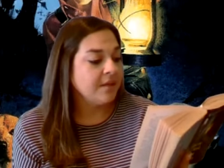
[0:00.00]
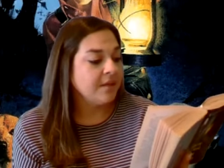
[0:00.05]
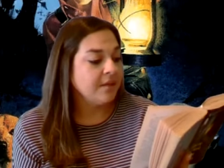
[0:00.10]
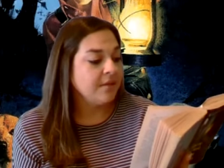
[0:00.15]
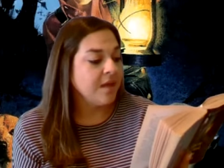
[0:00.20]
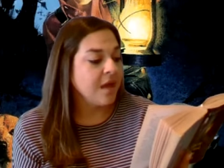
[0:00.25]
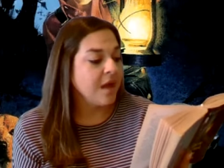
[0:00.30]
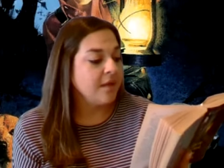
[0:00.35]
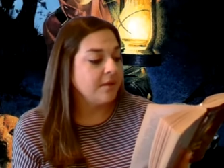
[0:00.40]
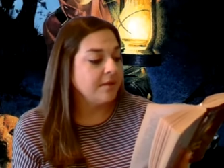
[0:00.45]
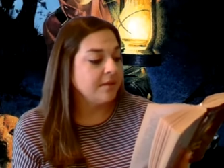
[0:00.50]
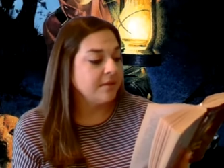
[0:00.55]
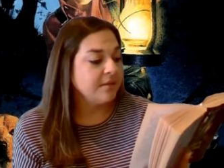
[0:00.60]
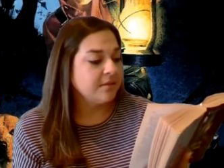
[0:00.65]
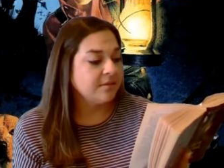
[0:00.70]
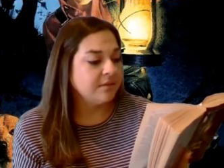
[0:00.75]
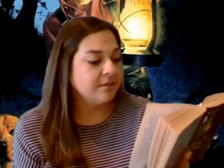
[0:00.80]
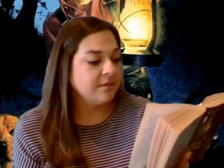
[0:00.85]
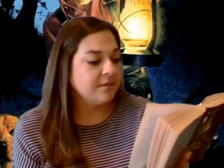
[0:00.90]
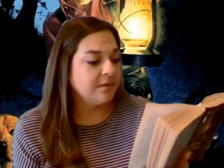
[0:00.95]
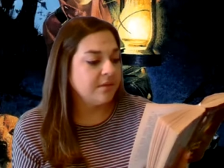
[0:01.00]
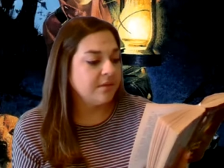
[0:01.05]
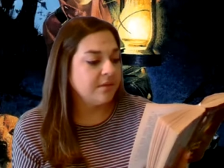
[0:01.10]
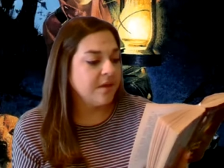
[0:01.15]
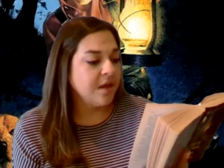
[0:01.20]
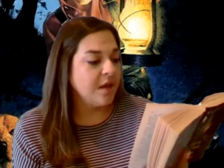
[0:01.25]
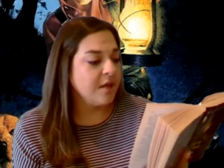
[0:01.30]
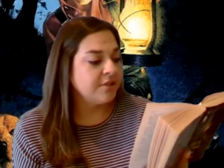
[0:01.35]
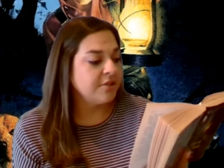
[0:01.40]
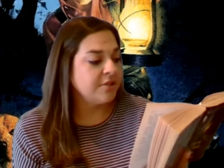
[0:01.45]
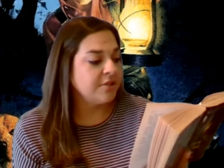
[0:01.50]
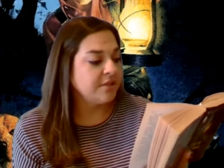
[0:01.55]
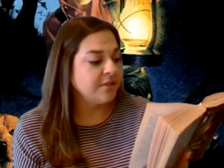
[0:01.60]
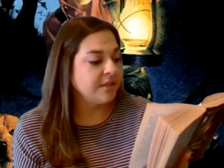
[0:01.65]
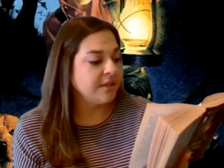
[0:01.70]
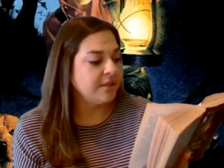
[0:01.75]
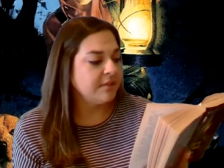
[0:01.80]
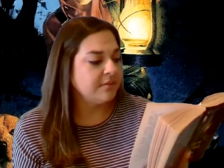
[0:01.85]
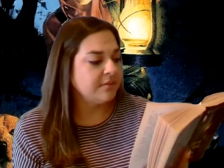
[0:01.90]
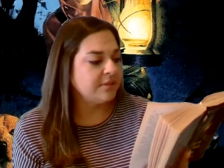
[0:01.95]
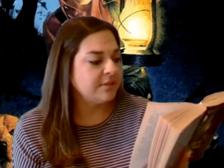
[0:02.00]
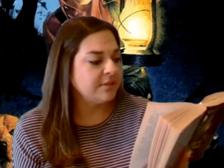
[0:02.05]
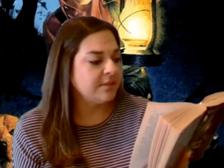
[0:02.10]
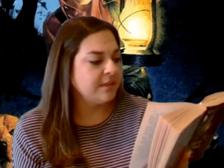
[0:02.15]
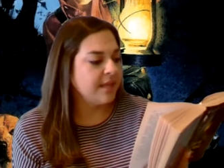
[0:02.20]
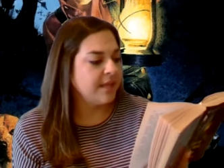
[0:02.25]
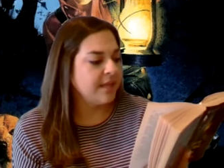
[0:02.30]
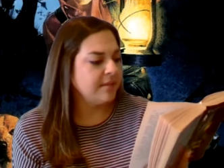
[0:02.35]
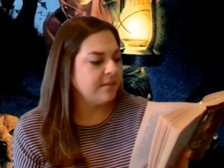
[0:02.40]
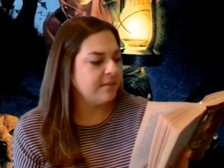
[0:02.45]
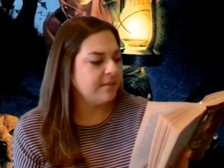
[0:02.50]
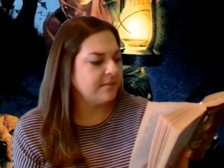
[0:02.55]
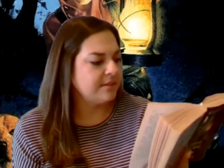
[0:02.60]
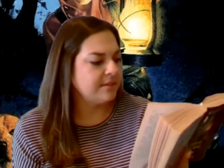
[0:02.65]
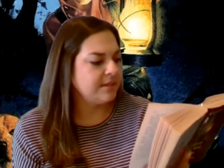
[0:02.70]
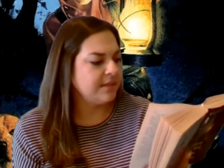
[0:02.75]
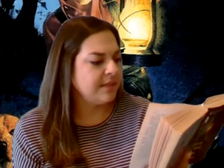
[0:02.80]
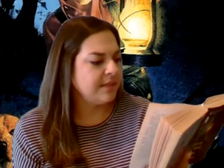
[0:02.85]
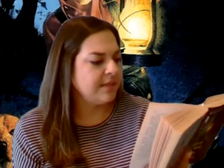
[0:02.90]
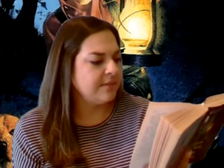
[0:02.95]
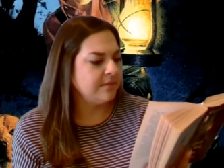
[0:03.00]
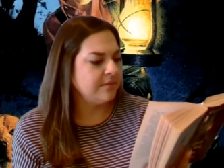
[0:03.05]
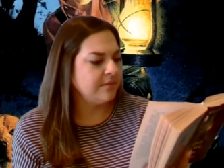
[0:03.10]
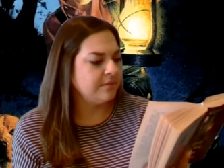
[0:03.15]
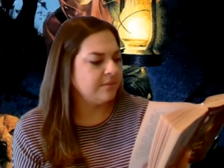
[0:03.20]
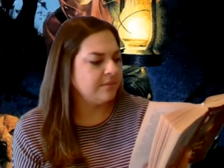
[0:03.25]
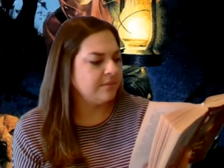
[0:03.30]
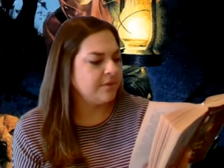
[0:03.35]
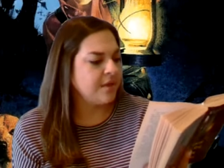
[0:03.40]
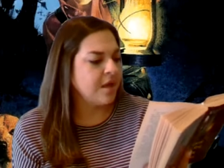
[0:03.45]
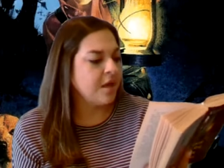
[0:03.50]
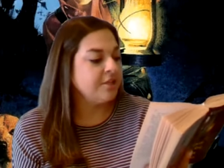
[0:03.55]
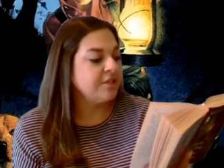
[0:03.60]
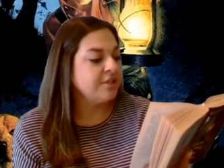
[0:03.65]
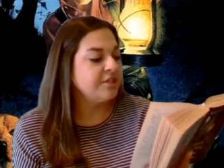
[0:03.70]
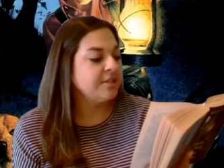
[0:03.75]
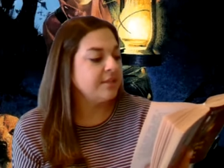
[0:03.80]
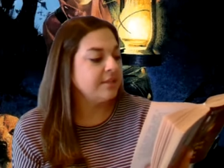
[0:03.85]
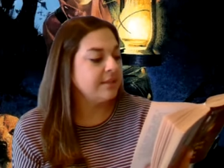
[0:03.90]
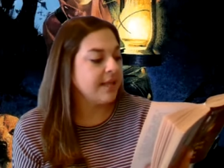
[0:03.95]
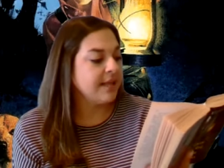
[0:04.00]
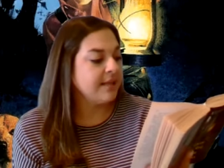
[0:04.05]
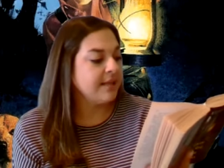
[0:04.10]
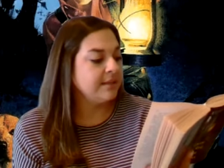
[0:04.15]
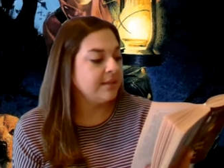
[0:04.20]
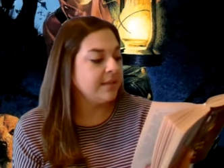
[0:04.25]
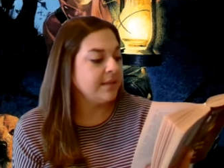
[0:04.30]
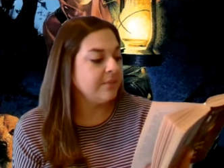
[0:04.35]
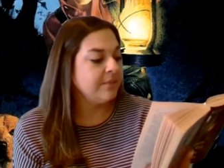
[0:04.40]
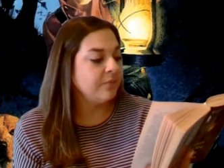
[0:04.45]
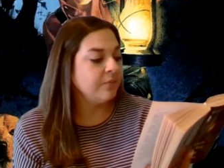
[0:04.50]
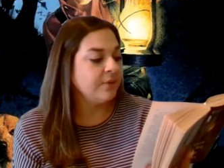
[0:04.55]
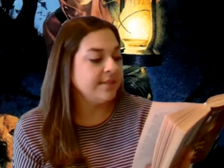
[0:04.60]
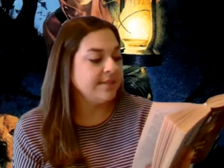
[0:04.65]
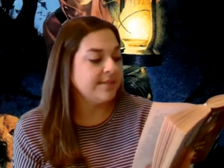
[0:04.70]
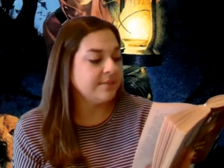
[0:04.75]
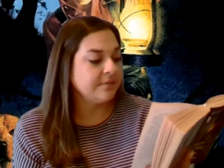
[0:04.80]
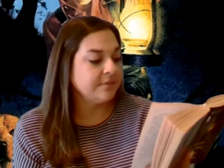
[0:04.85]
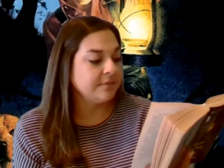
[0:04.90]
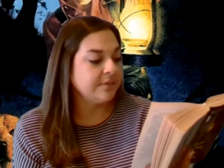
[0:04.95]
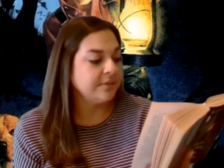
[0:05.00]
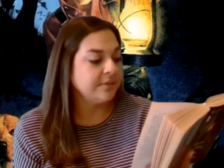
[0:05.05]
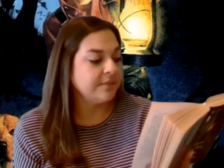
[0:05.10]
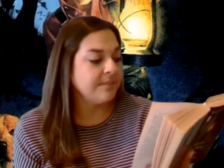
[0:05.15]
nonchalantly whistled